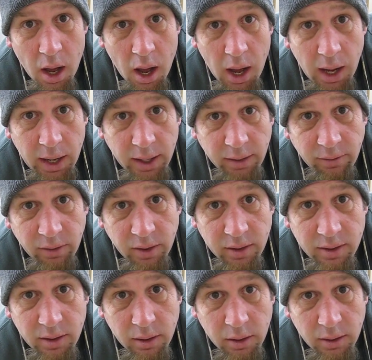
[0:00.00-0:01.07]
I've
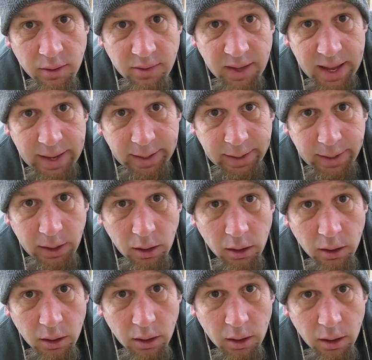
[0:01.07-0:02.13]
sanded it,
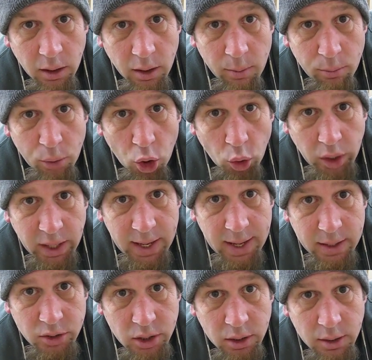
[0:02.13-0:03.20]
broken
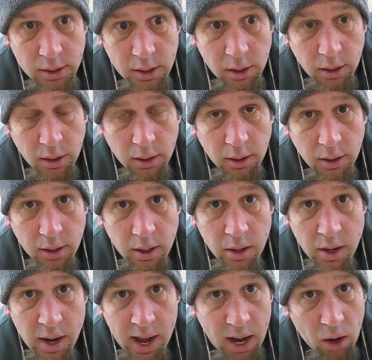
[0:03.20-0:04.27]
edges.
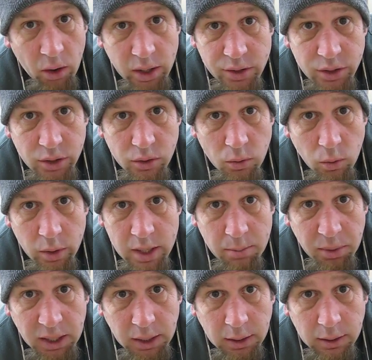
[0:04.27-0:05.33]
Now I just
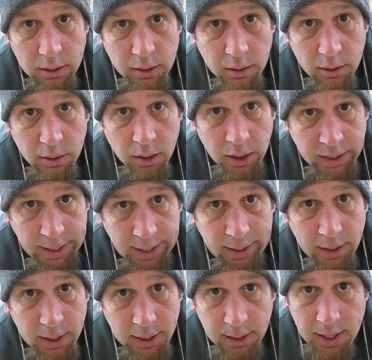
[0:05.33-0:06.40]
repeat
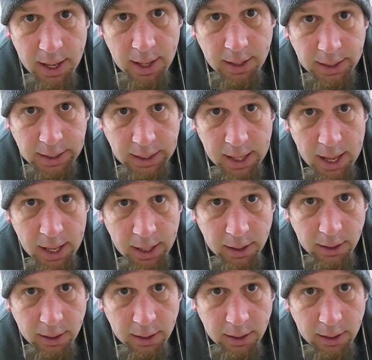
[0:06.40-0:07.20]
again and again and again.